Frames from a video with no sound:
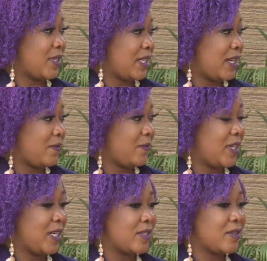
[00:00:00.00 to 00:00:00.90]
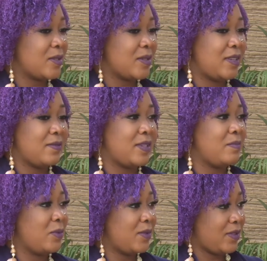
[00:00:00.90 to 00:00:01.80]
CAMFED has also given
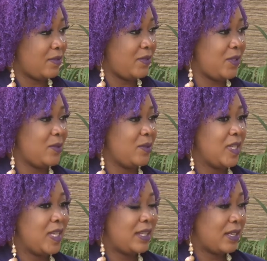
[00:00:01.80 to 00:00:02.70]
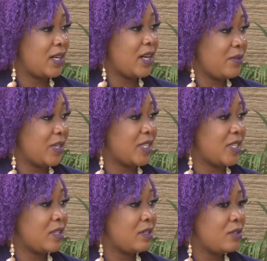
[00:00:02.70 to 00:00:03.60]
both of you the
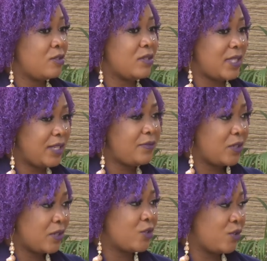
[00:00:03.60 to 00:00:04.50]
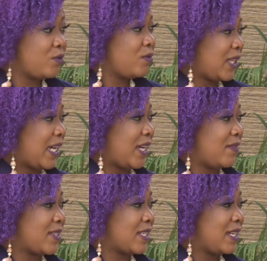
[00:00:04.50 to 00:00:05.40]
courage to live your true
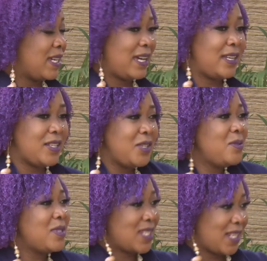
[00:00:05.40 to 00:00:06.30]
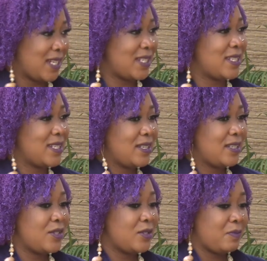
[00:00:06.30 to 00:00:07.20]
lives and use that
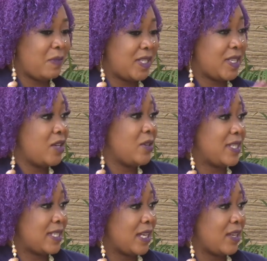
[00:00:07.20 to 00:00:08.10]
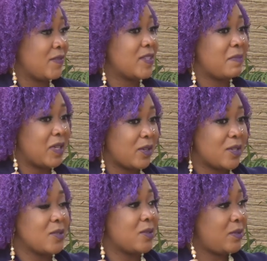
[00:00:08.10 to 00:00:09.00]
to better yourselves, but
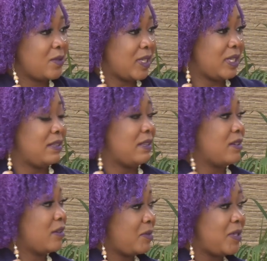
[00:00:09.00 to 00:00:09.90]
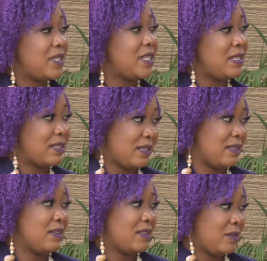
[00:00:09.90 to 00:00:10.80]
also the communities
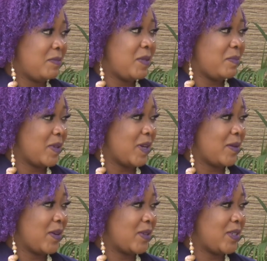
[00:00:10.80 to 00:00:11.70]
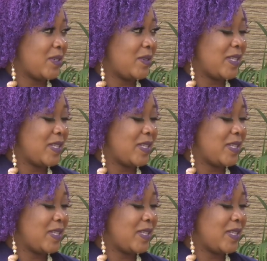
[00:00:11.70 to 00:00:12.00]
and the people around you. Yeah.